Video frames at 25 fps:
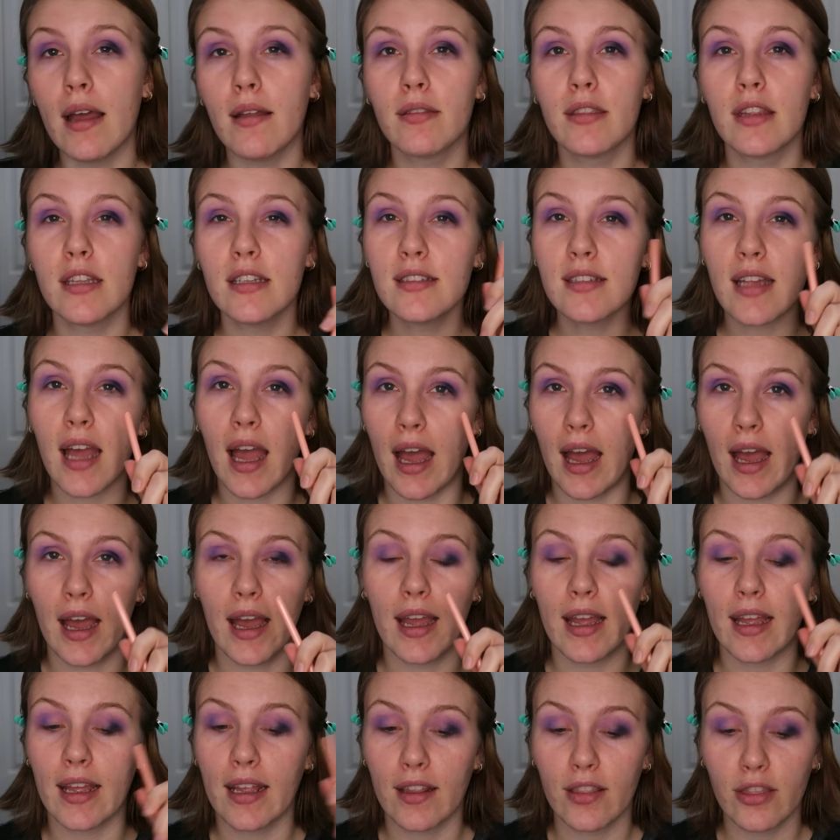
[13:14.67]
This
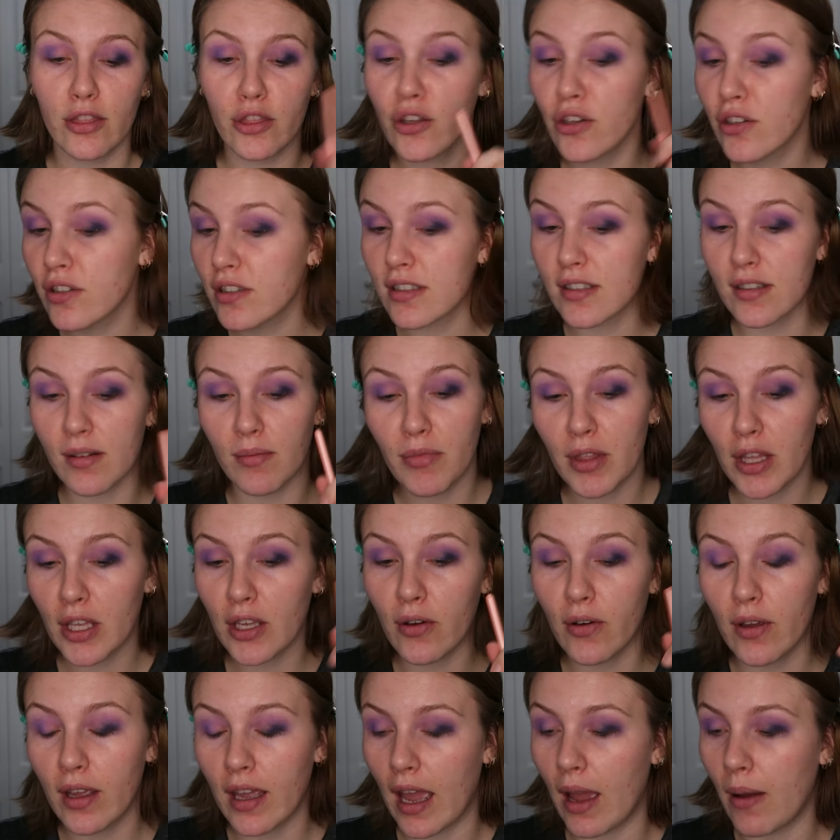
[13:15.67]
eye, there's something
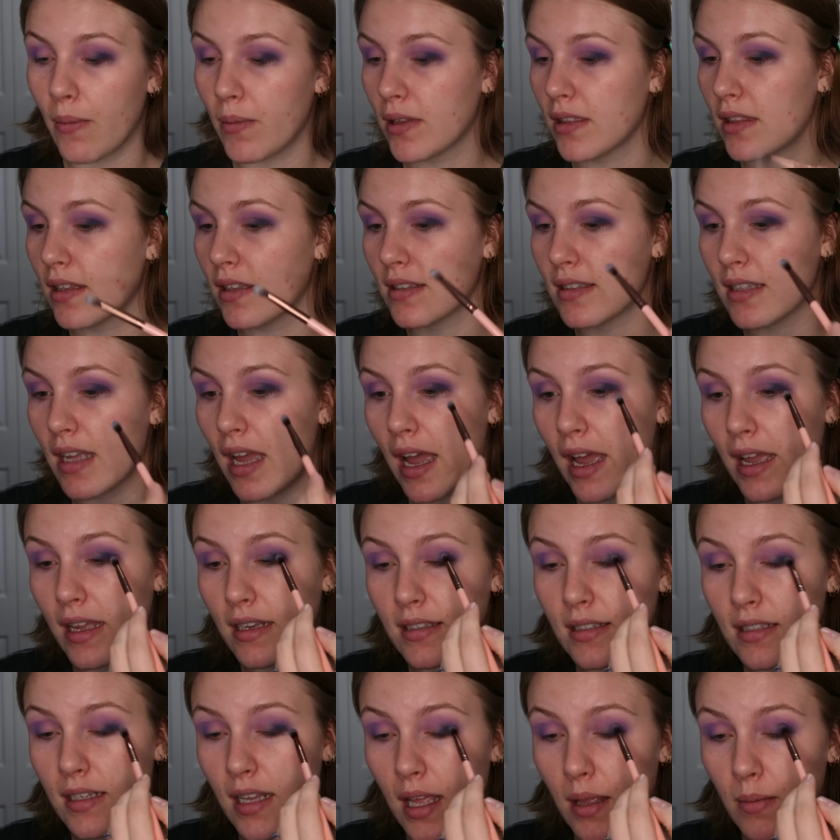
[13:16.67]
going on with this
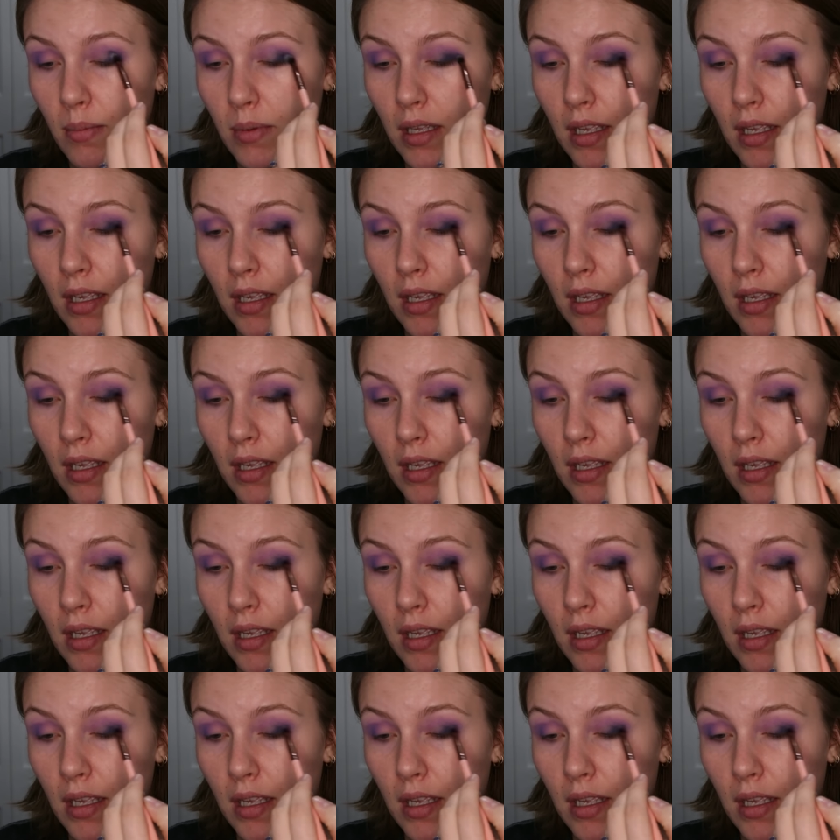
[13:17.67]
eye today,